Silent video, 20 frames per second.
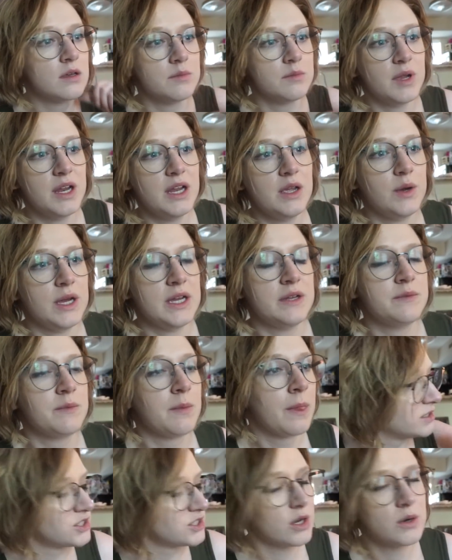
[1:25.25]
anyway,
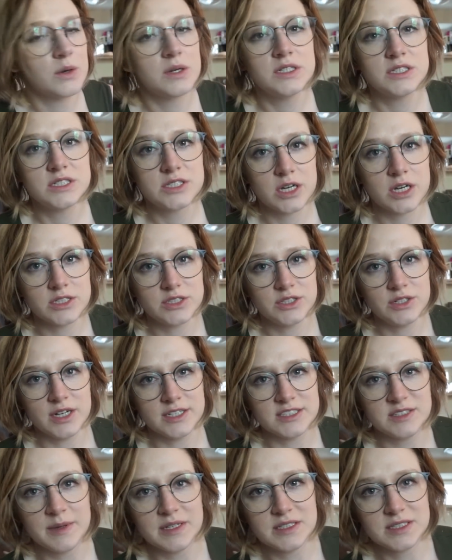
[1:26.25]
so I wanted to talk to you
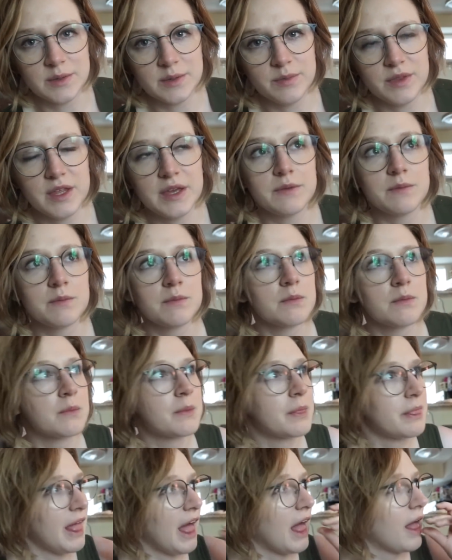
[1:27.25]
guys about something
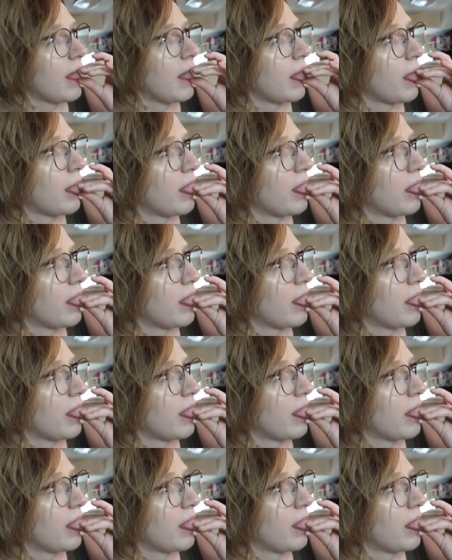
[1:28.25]
that